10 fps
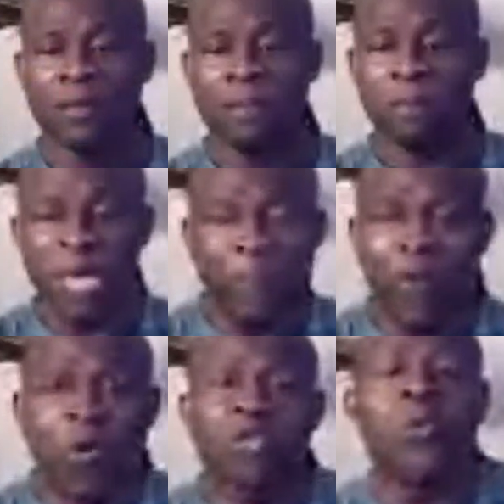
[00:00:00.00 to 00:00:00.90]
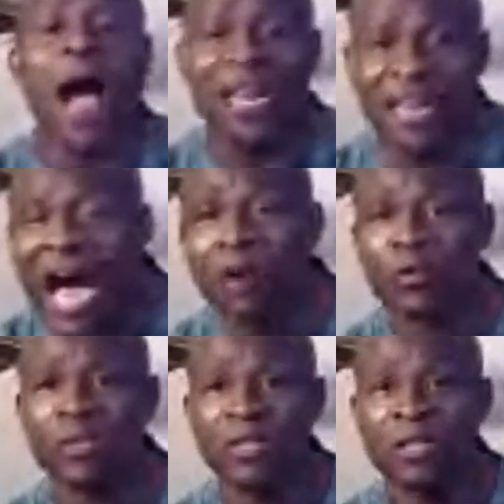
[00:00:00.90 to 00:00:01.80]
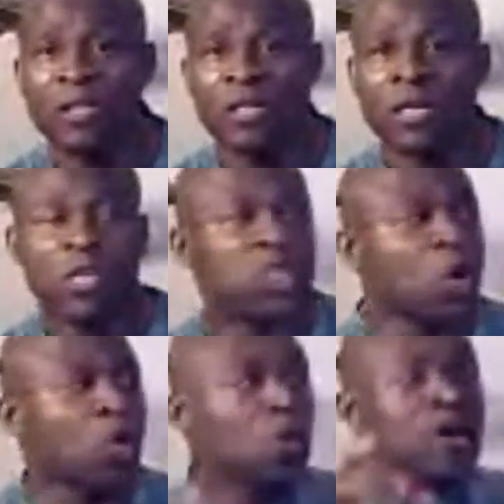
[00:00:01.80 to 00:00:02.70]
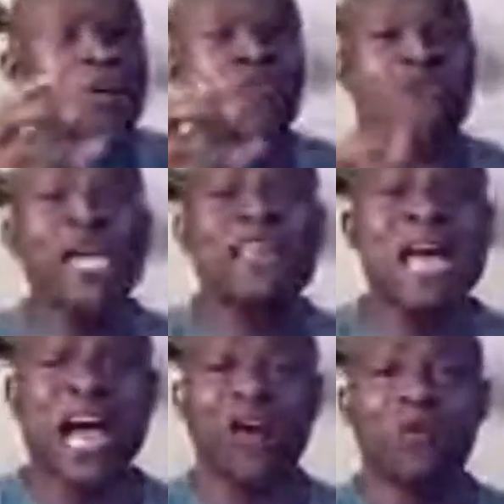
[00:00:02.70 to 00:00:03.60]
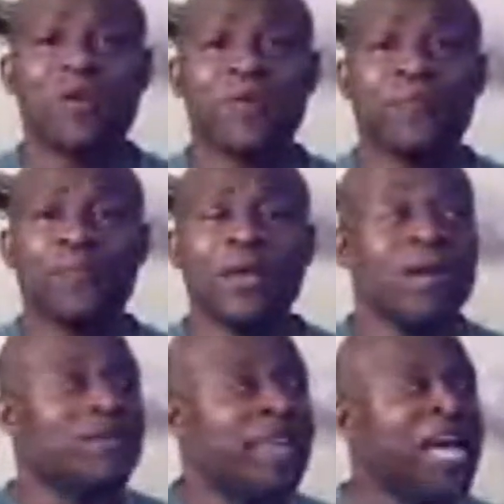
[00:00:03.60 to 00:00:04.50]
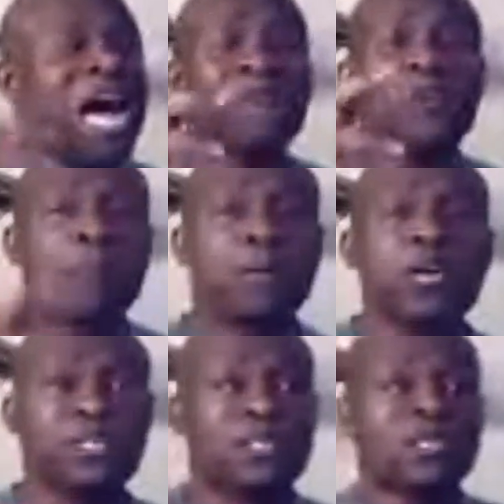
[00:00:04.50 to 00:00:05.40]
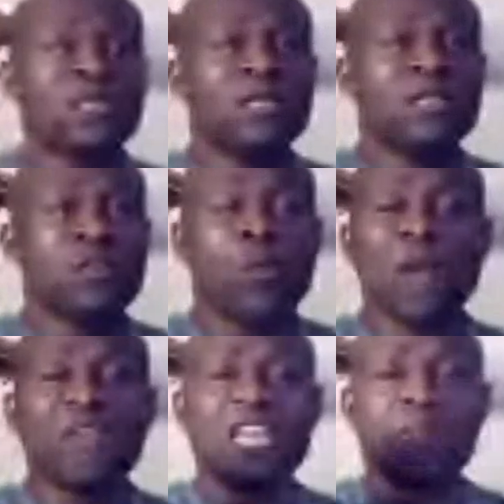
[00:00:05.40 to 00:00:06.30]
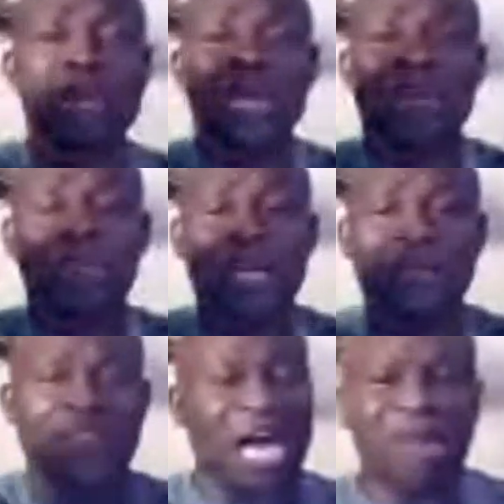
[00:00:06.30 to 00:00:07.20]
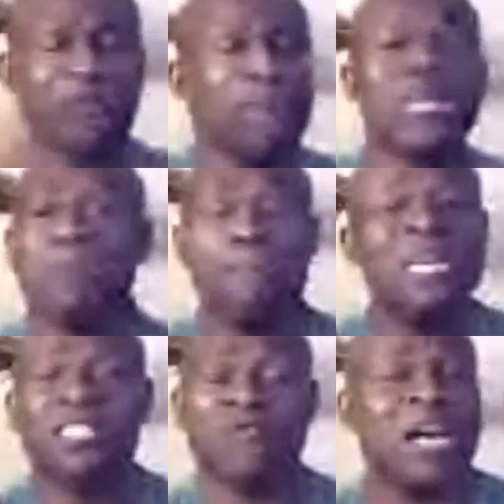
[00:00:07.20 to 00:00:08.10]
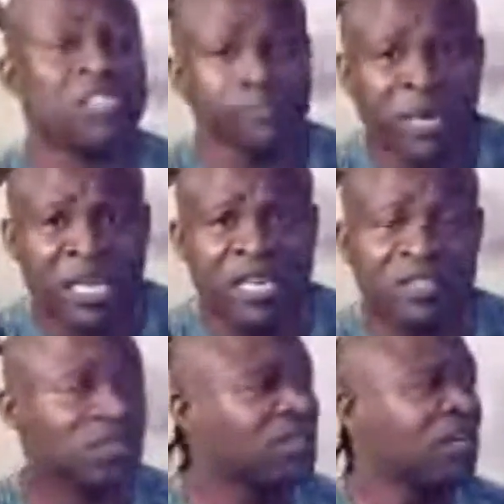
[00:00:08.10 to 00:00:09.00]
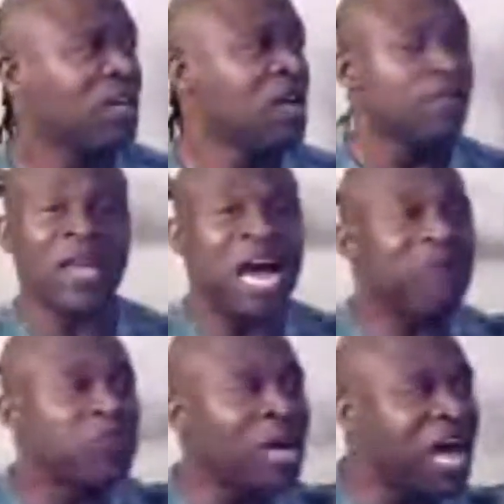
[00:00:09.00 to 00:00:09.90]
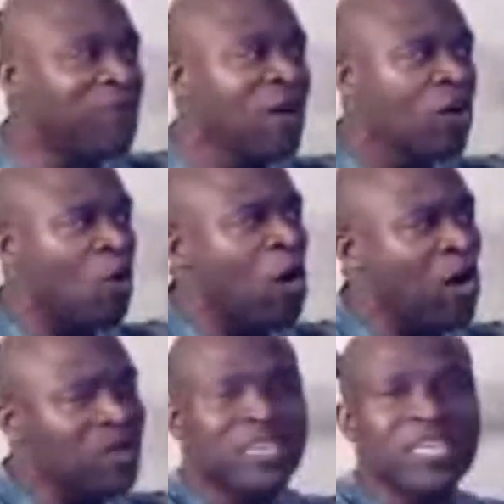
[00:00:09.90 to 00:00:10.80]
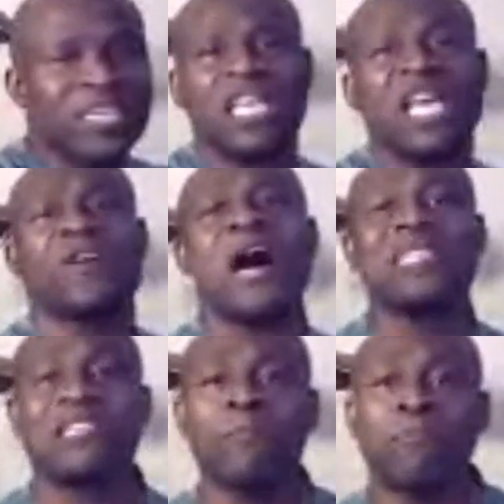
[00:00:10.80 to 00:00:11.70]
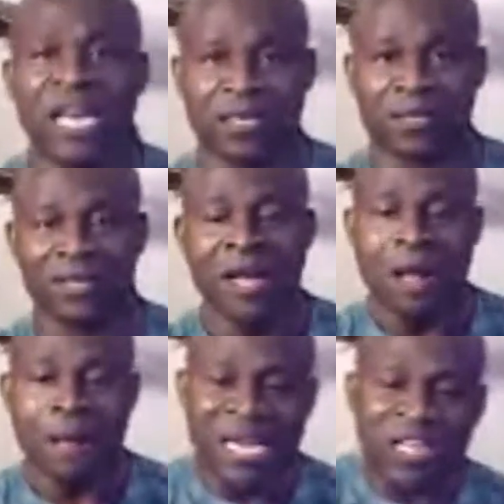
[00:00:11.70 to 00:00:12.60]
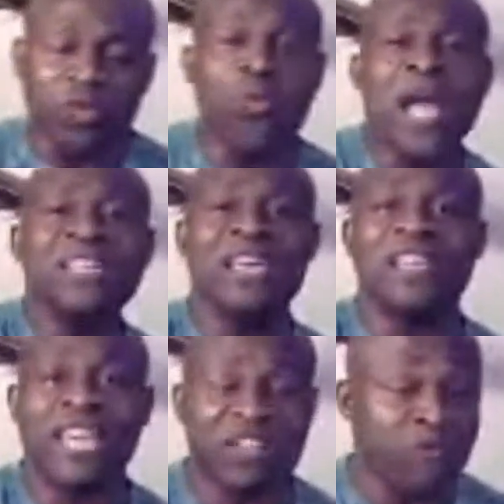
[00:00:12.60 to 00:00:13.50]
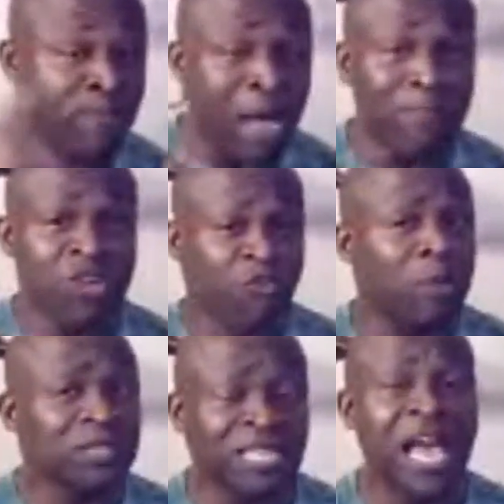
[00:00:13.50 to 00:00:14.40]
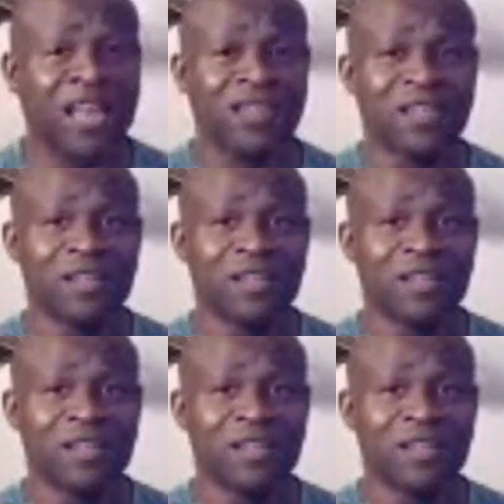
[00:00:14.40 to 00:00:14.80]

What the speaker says: People was wilding out. So right now, they have to put, whether it may be, they have to militarize the police. They have to have all these safeguards in place. Because when it hit, remember Trump said,